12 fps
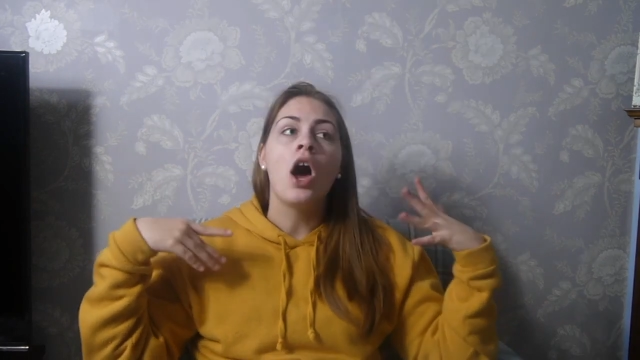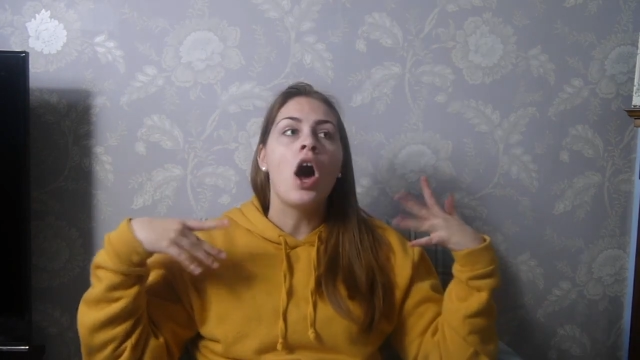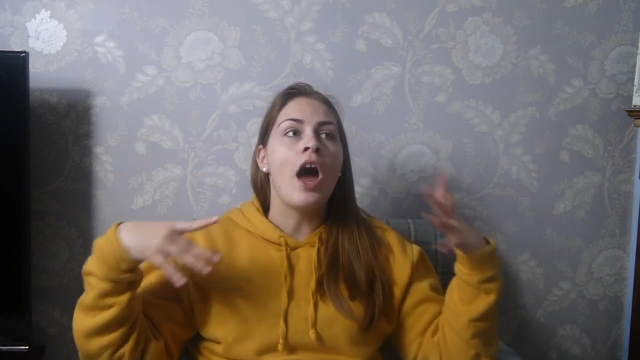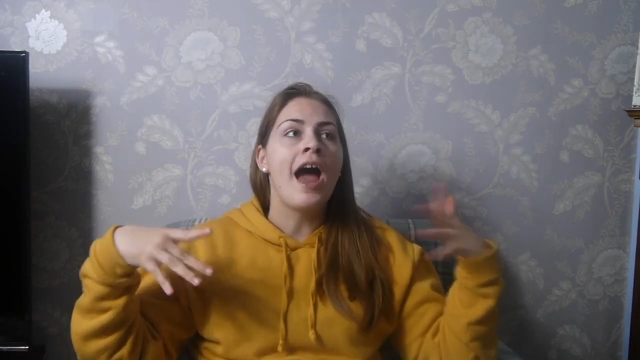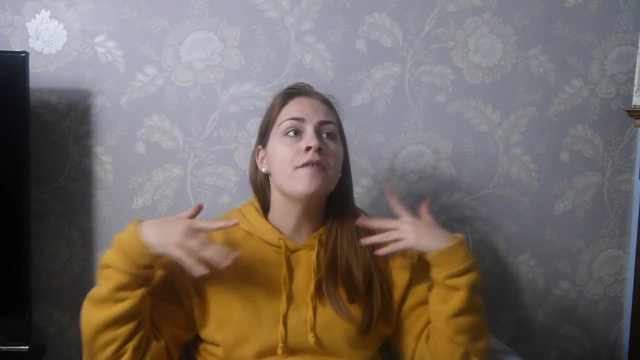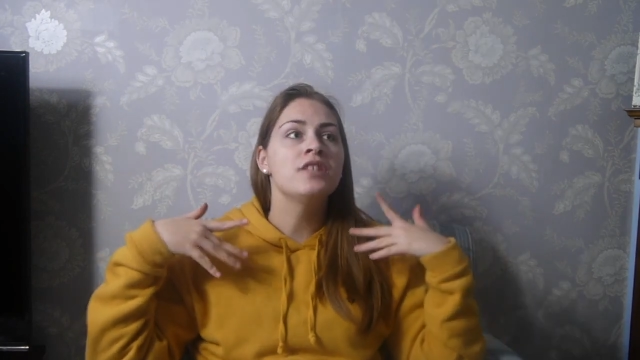
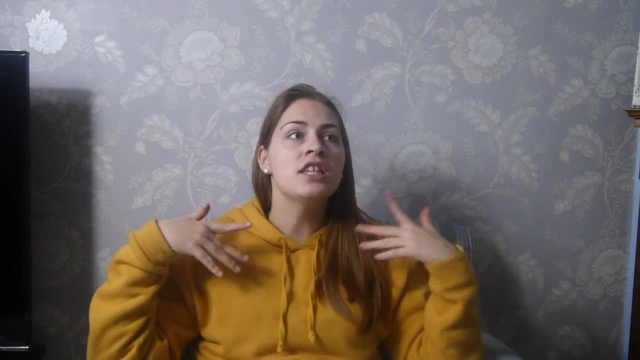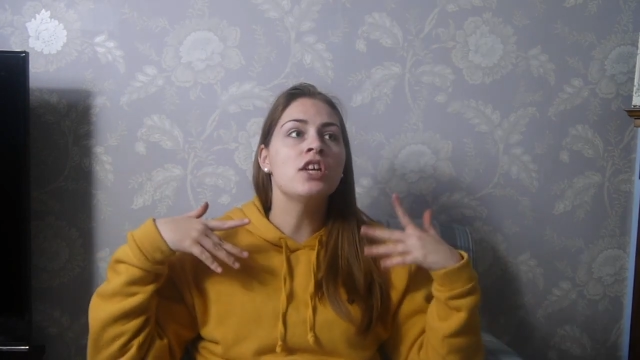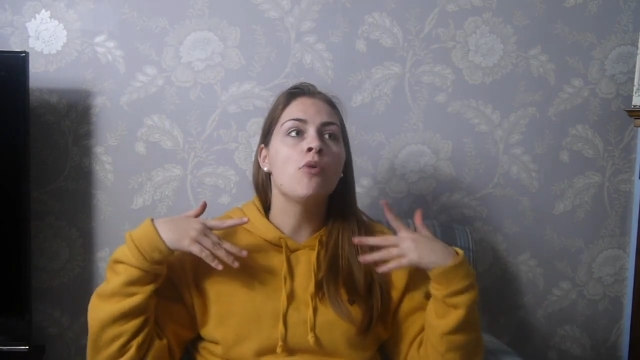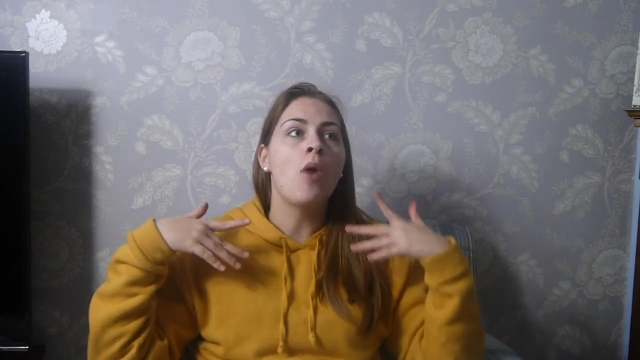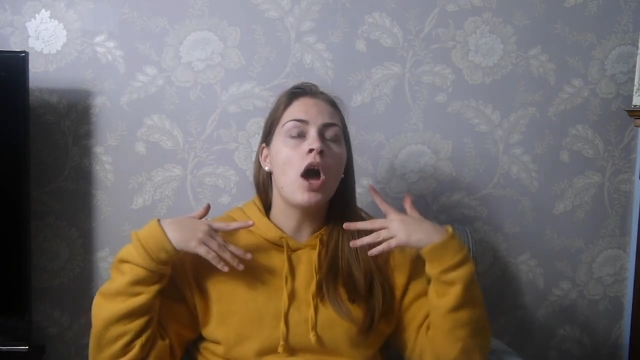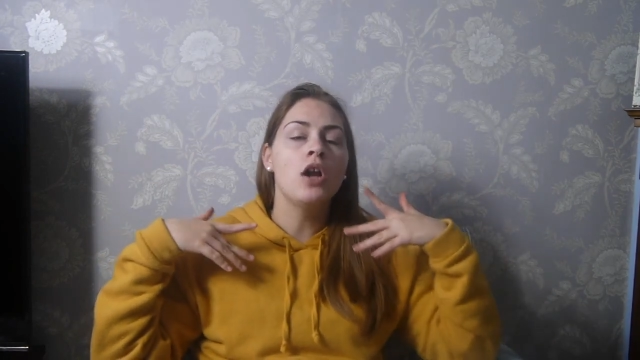I have
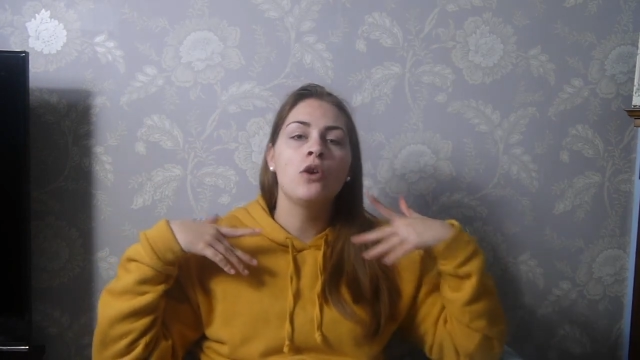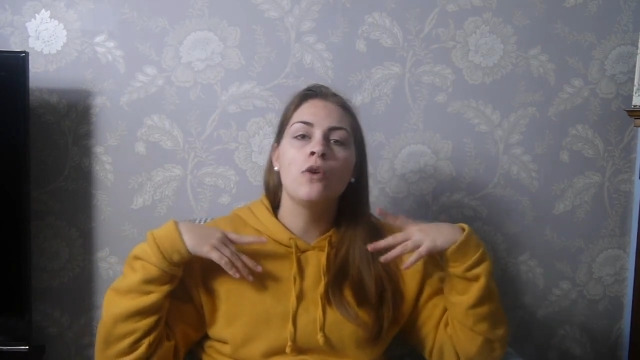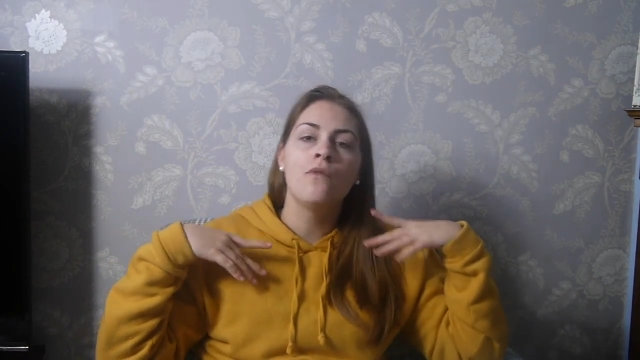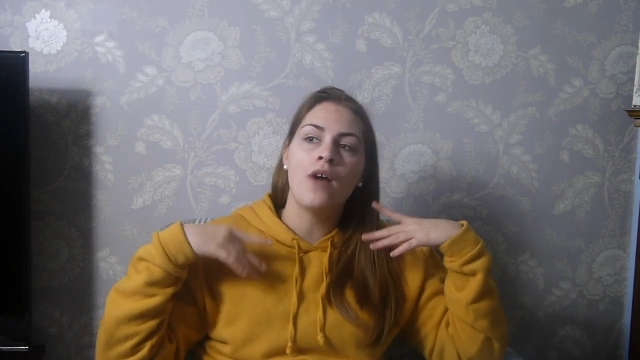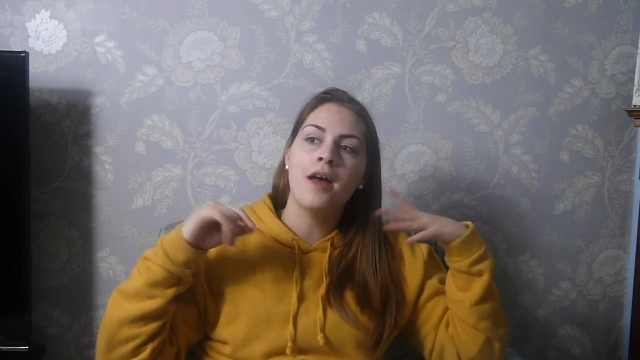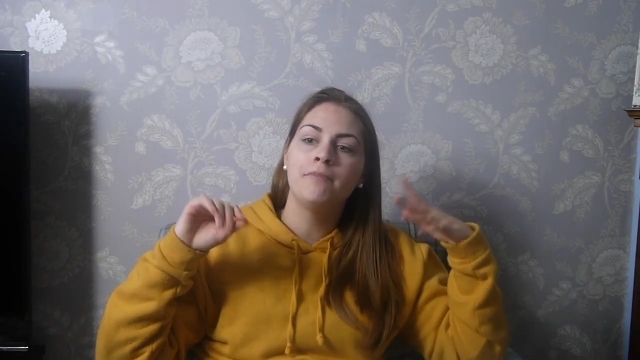seen quite a
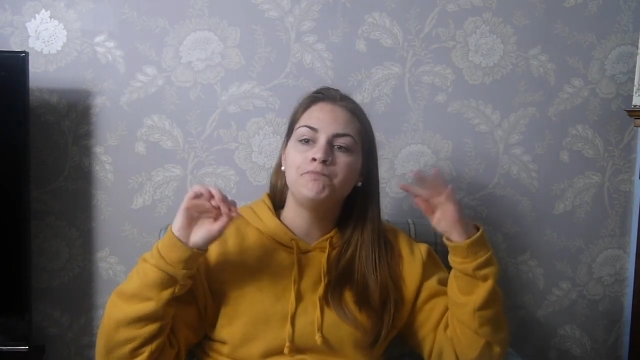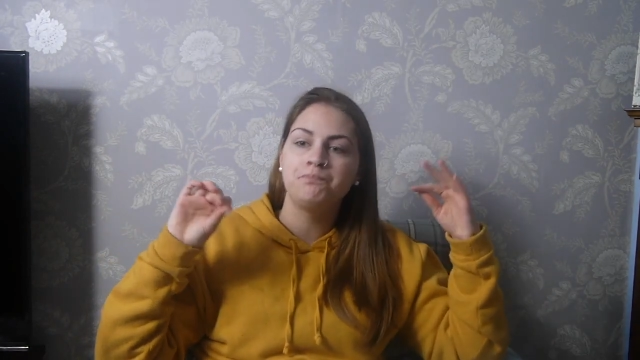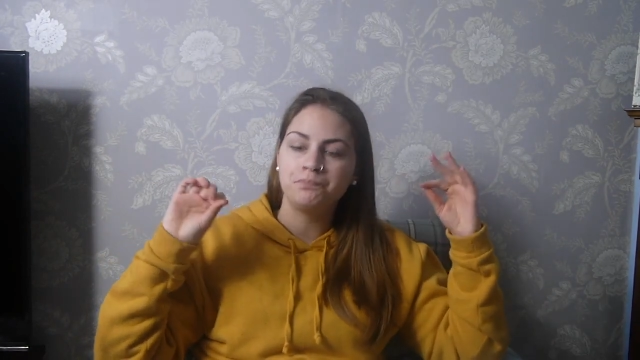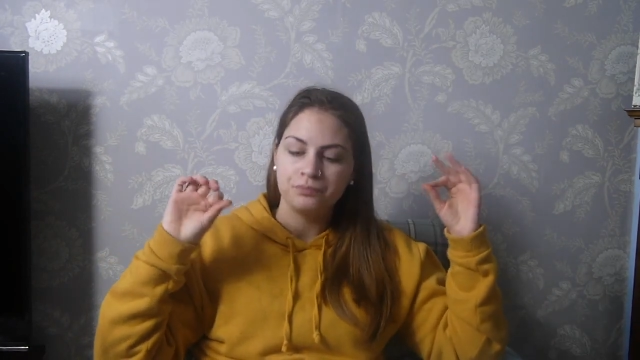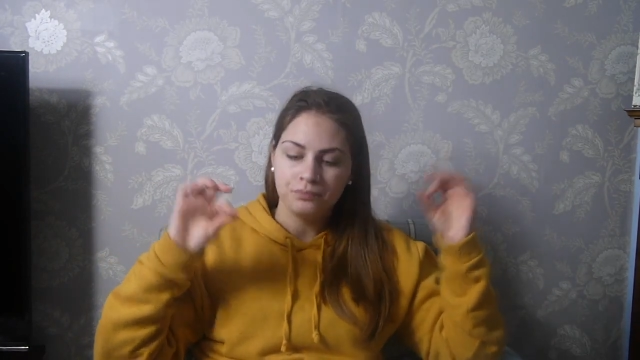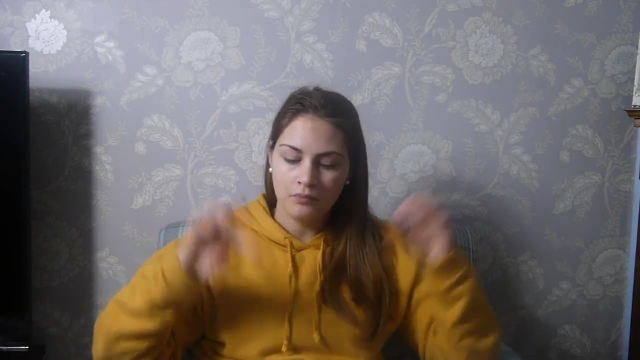lot of um,